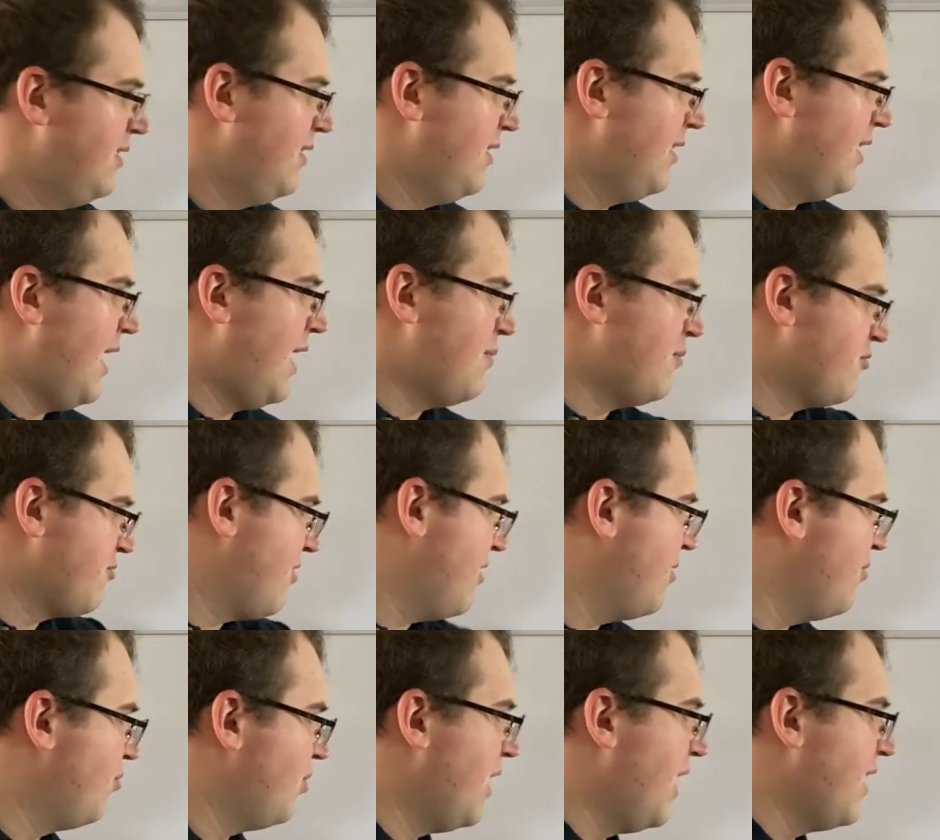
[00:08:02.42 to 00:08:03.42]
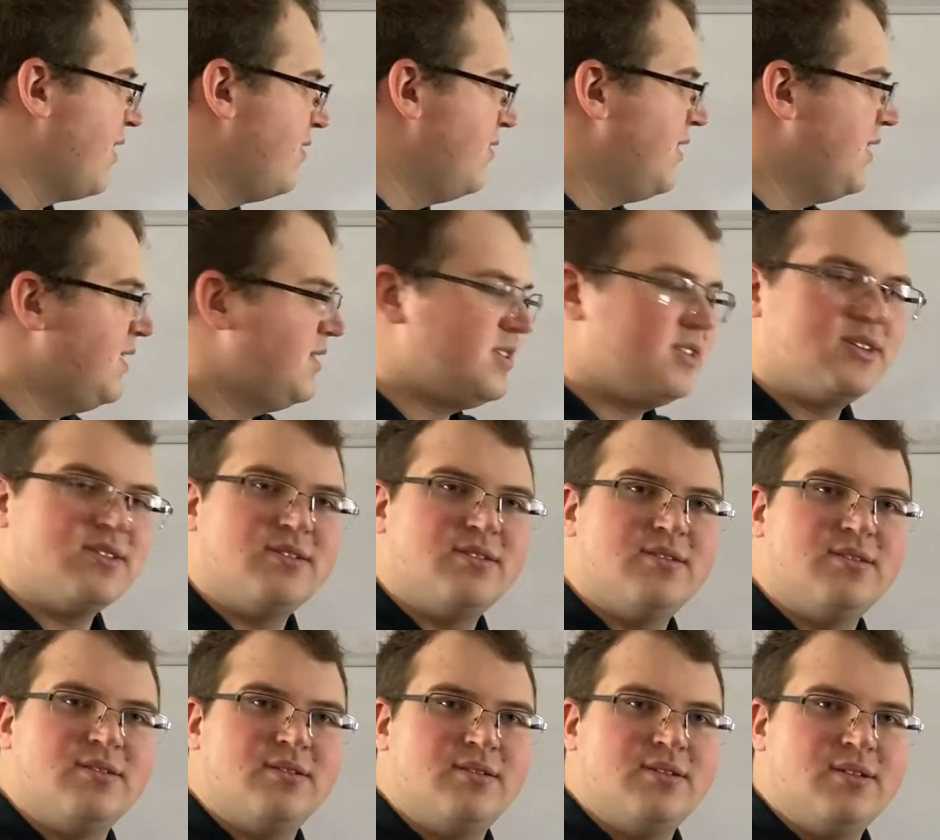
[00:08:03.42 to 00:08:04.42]
I'm already applying these,
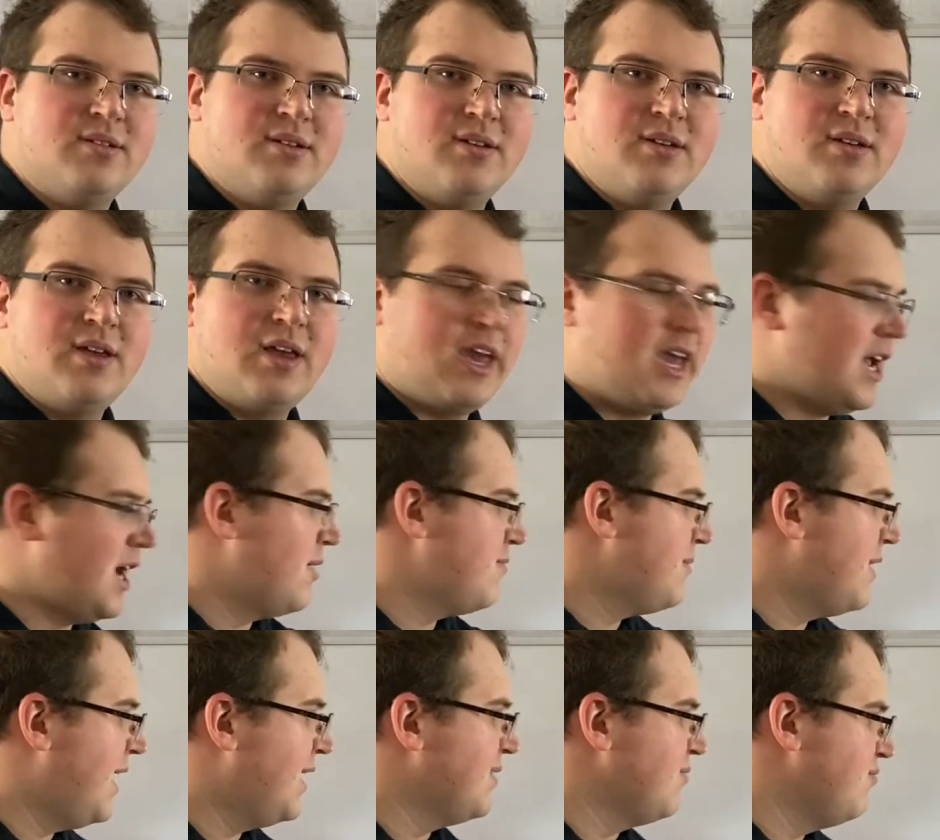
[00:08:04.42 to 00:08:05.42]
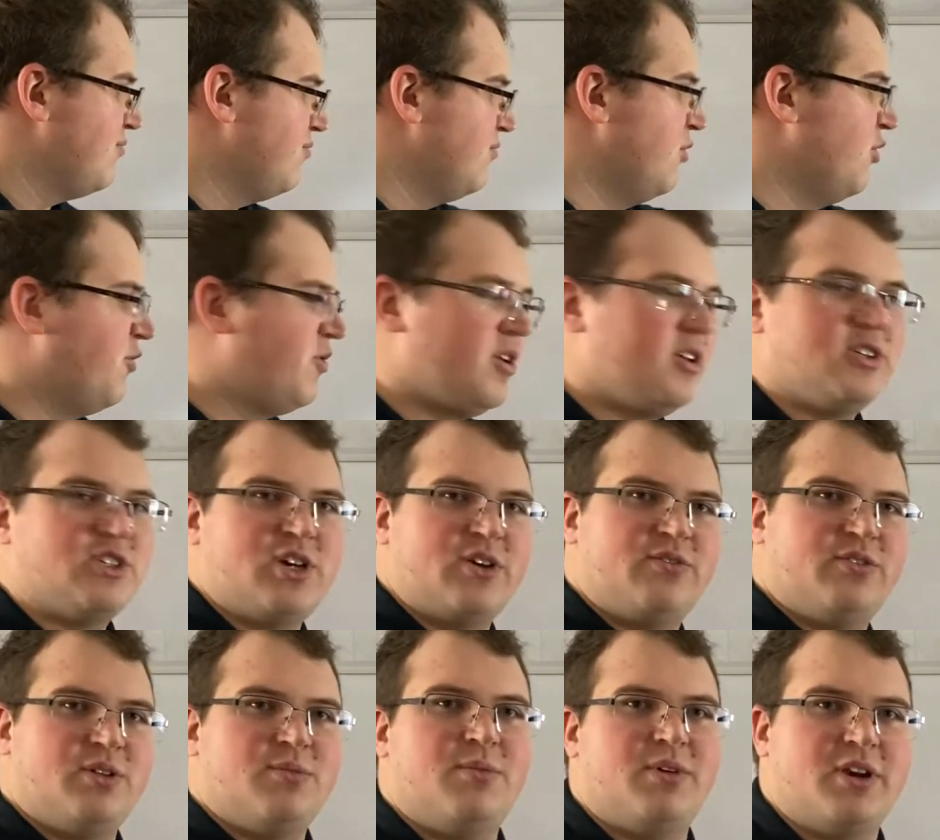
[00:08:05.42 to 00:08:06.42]
and I'm not
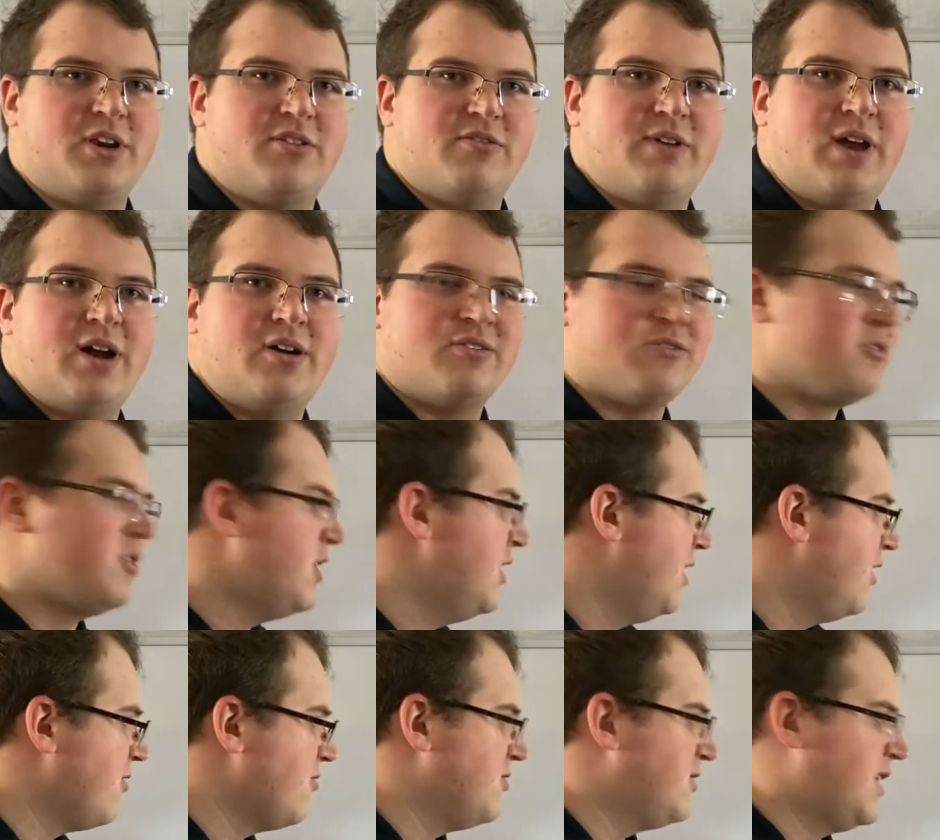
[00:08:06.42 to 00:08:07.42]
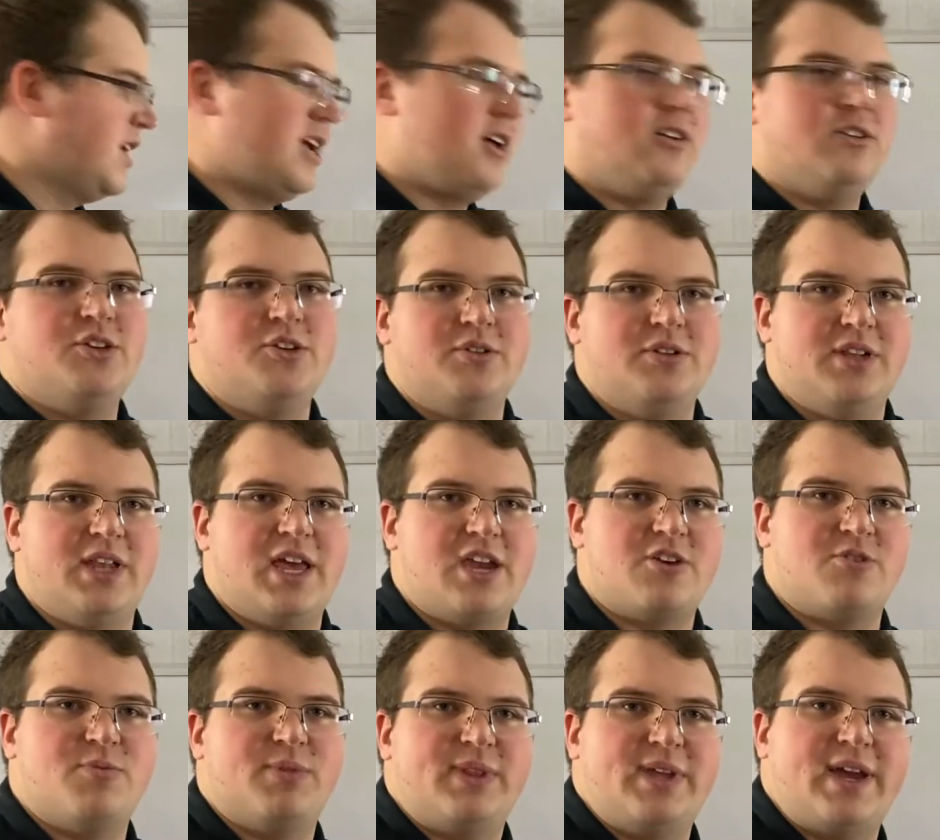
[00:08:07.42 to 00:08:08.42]
shuffling money around, or say I'll do it
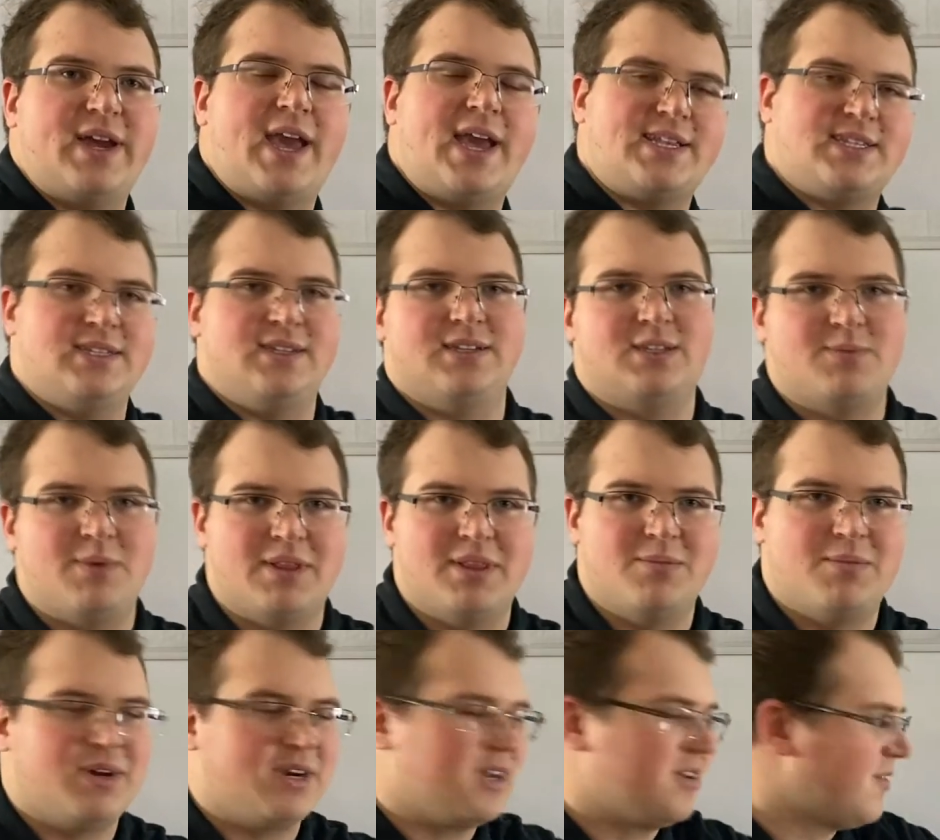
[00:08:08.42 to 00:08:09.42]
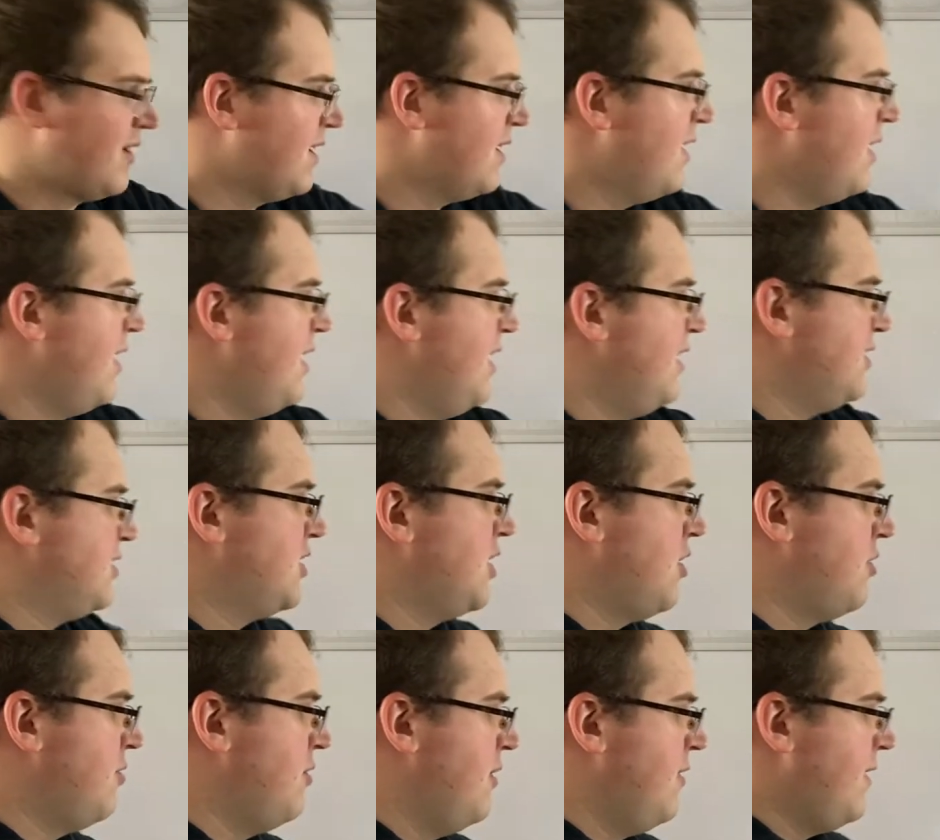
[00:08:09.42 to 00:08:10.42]
later, but then I accidentally spend the money, right?
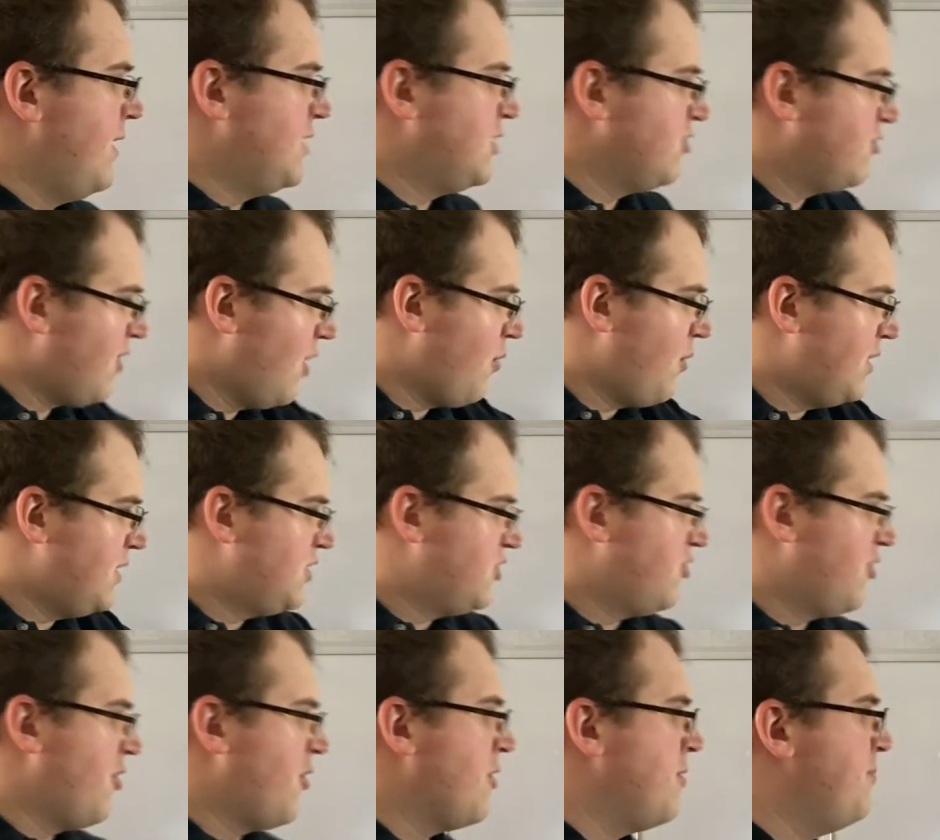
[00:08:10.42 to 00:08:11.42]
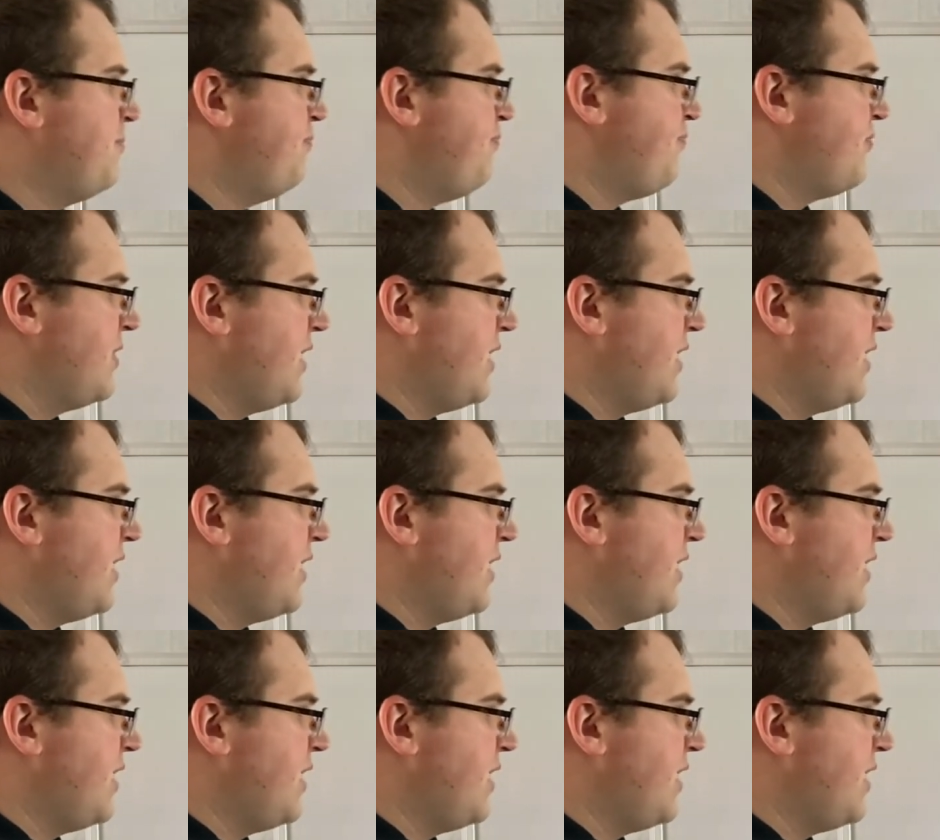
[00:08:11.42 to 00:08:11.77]
So that's a great way to start.